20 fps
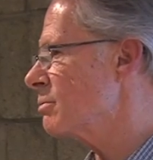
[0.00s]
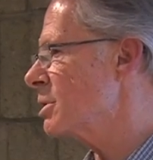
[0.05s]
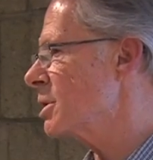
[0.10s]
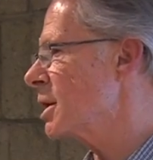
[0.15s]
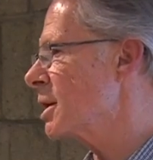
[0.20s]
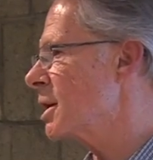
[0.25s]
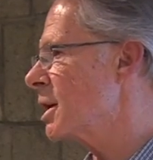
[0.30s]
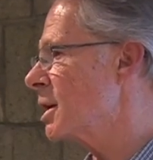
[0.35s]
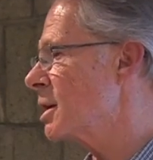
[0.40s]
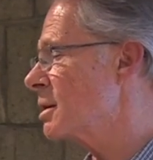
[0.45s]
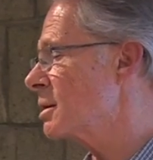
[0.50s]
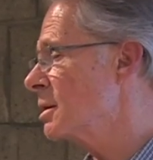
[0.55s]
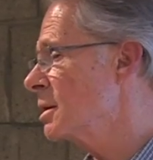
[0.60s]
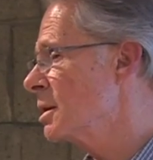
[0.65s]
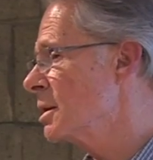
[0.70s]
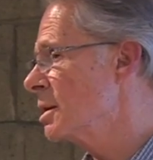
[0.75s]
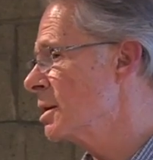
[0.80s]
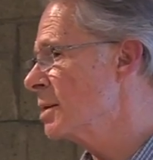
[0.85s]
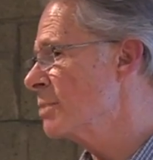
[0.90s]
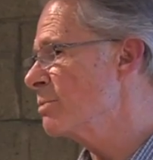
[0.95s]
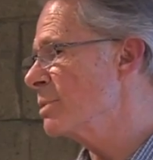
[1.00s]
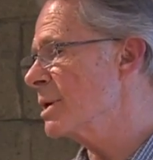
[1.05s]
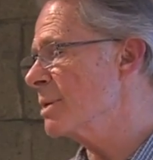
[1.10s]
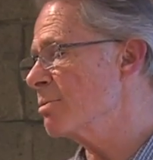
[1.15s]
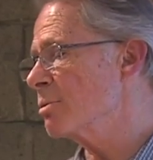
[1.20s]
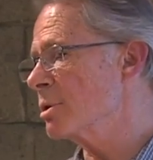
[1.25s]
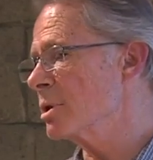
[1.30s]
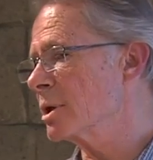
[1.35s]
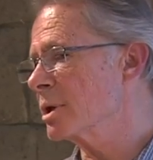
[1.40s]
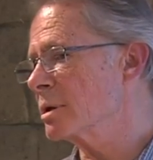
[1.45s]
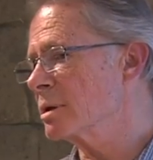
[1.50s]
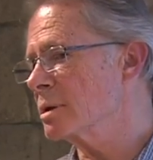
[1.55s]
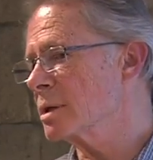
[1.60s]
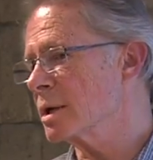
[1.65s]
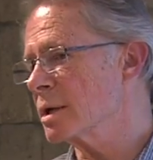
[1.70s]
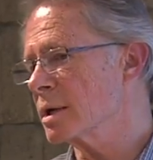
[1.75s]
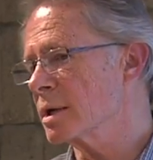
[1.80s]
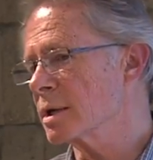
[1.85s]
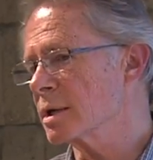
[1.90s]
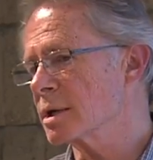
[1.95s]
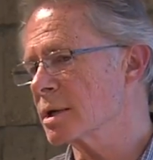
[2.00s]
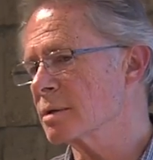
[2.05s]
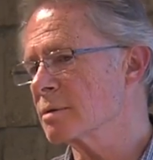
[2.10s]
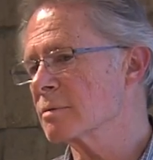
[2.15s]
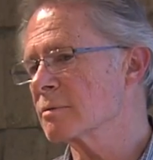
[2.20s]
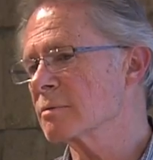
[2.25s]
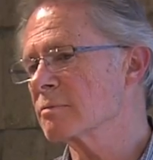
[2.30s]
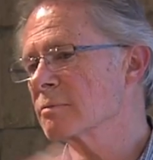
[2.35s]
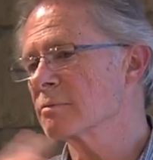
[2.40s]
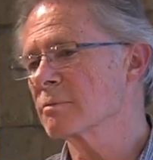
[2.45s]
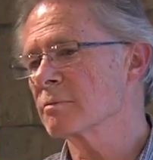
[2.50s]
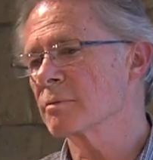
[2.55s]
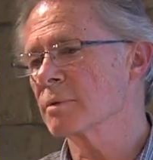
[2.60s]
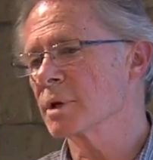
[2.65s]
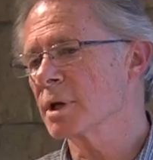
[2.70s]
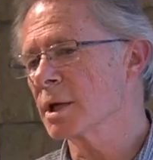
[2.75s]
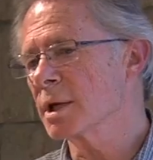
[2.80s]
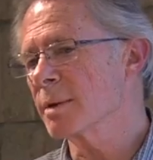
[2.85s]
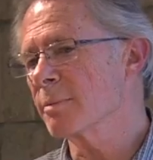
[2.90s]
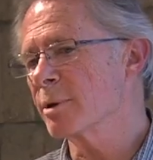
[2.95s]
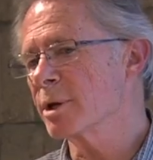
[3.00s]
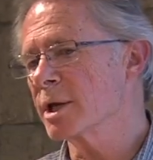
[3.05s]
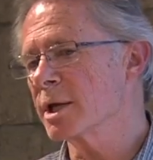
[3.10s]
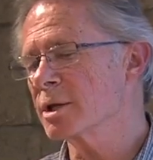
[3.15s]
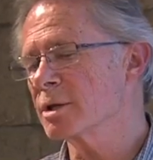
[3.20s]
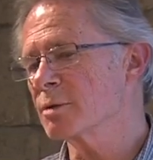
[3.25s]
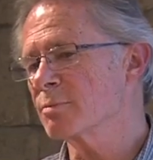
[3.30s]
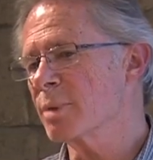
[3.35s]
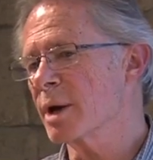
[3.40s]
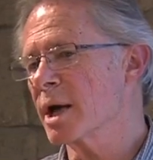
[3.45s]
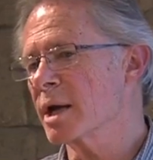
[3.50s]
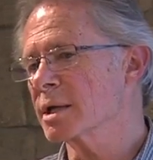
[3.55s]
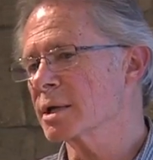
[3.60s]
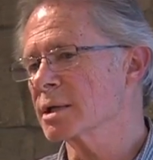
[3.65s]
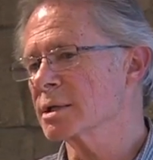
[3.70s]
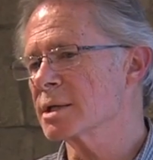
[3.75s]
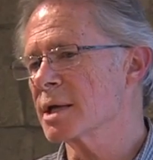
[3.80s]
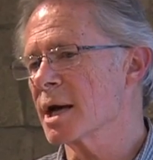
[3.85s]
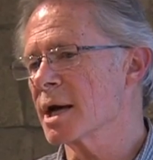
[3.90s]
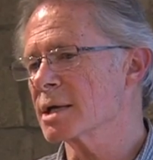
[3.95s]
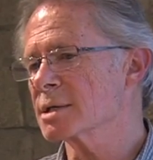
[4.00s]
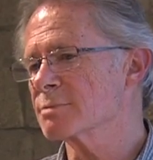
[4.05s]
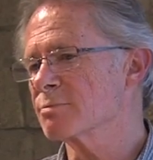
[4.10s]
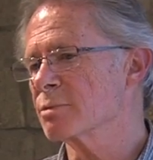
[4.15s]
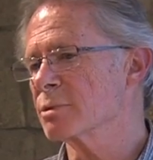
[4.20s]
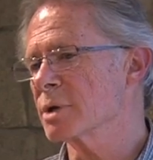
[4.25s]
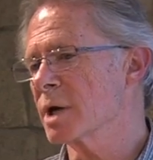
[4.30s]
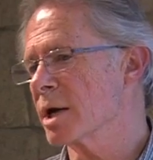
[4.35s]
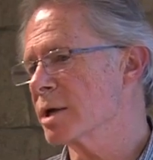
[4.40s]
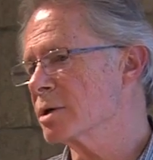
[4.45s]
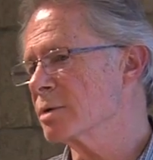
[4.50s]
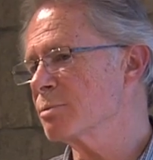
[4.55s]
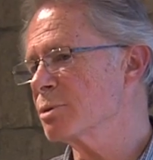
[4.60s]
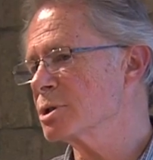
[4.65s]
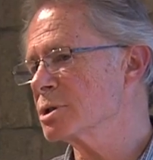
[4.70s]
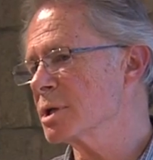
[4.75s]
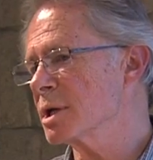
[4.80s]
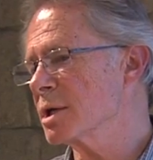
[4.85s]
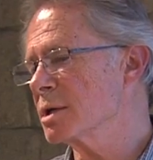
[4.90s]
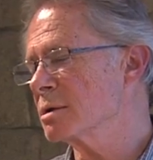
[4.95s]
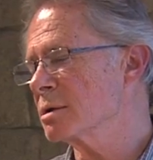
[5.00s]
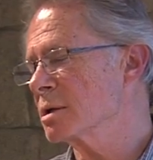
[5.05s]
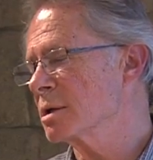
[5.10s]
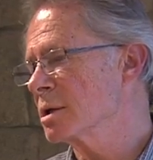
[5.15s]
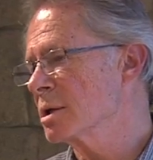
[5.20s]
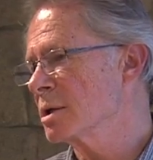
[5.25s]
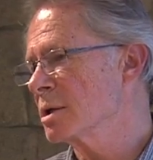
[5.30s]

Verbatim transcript: When I get people that I can eliminate their panic attacks 100%,